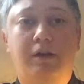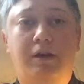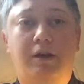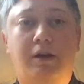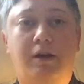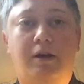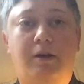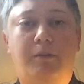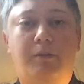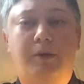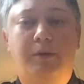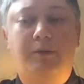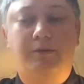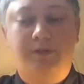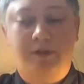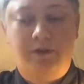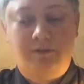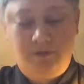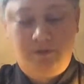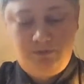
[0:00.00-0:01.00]
I'm
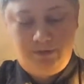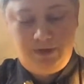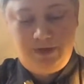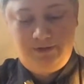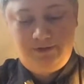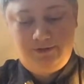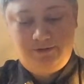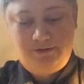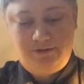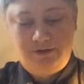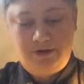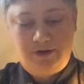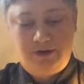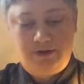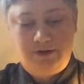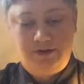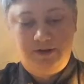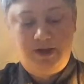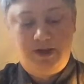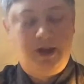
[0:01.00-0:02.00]
7 weeks
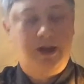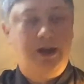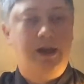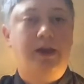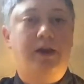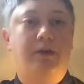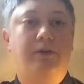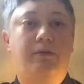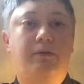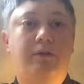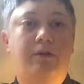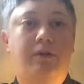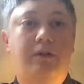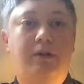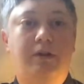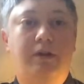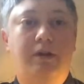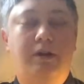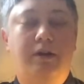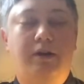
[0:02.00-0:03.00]
on T now.
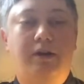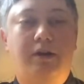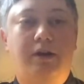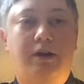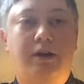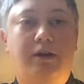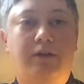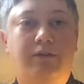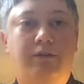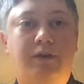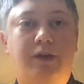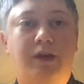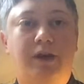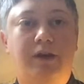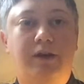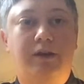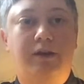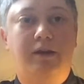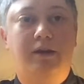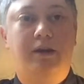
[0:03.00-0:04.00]
I've
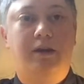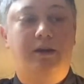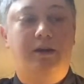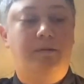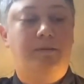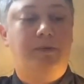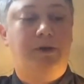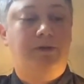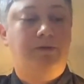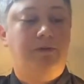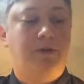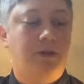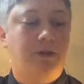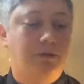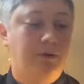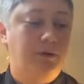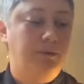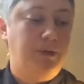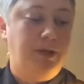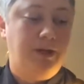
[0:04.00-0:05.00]
got my
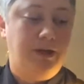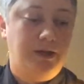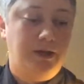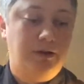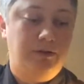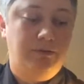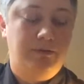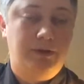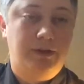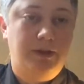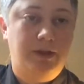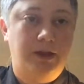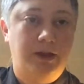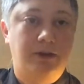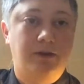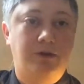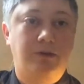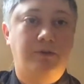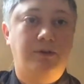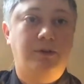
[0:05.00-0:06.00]
follow-up meeting with the
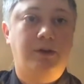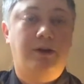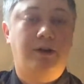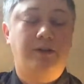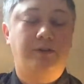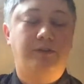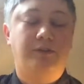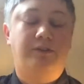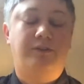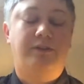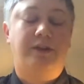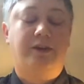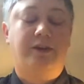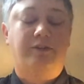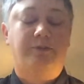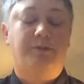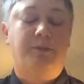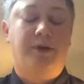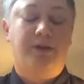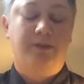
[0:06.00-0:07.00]
endocrinologist
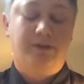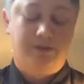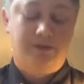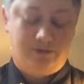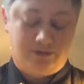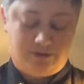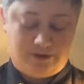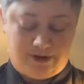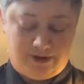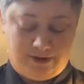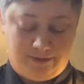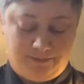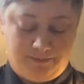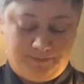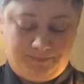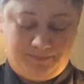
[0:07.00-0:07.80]
next month, so